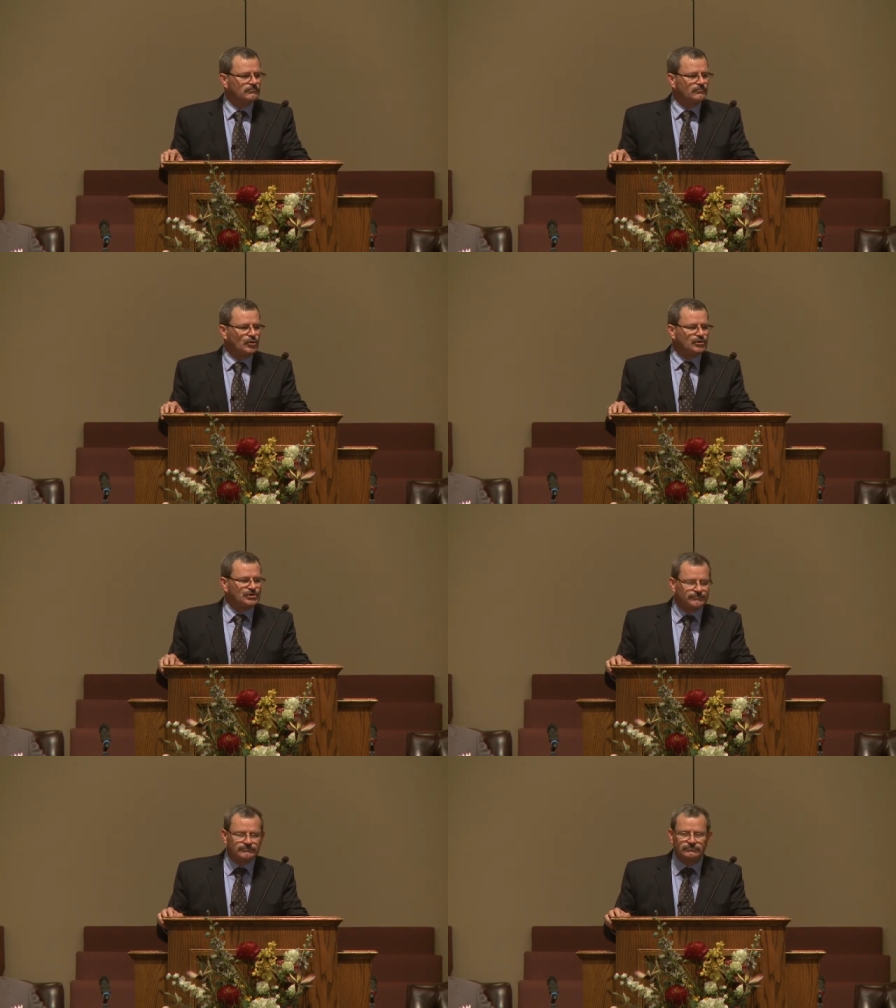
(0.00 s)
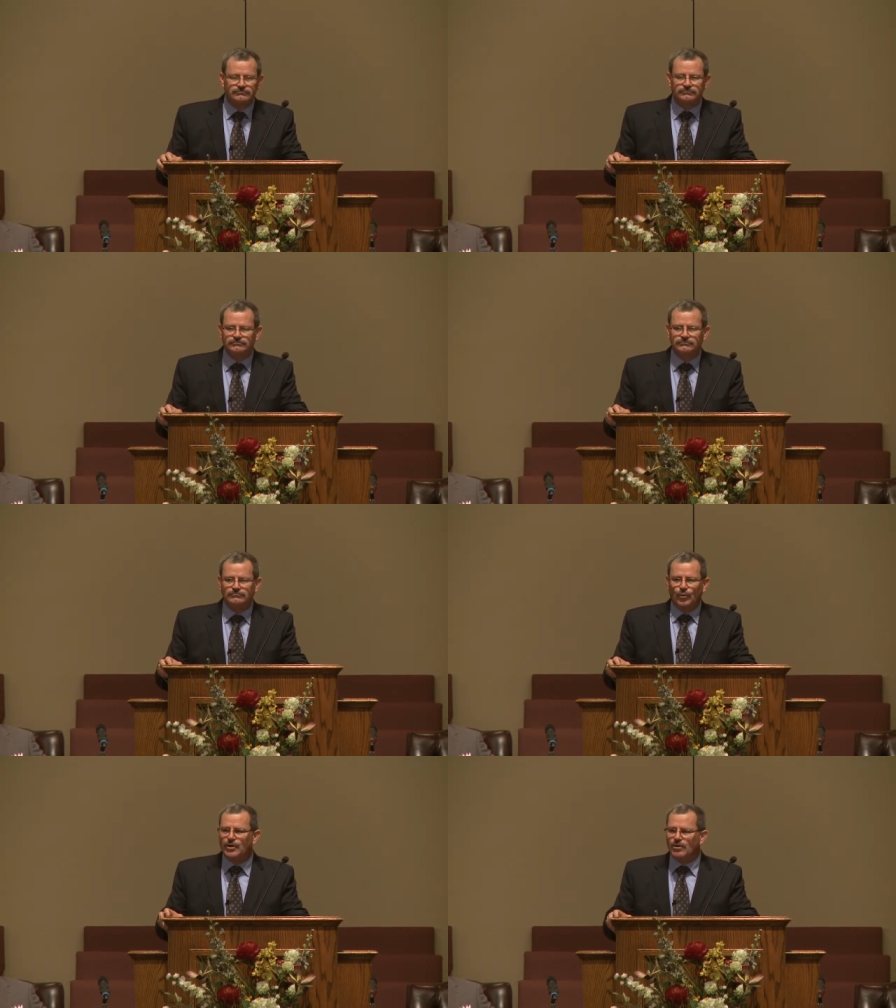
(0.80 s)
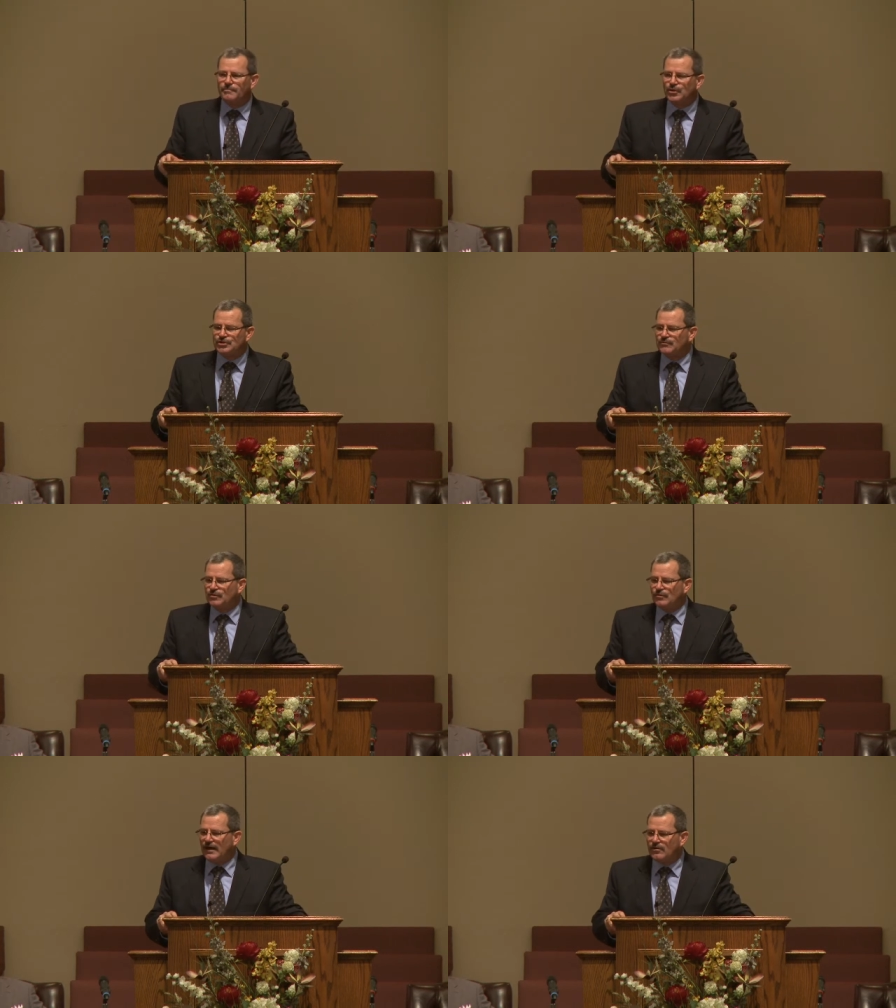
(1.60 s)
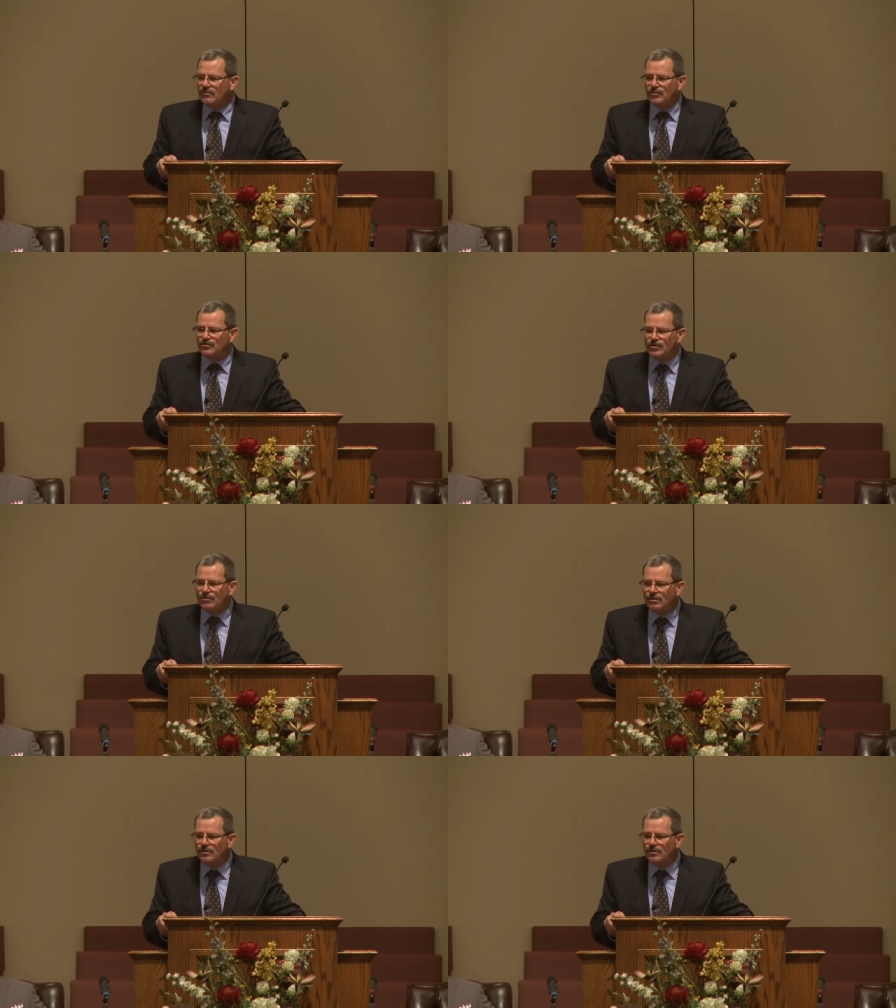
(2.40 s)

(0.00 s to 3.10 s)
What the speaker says: Push them? Where are you going to push them to? Hell number 2?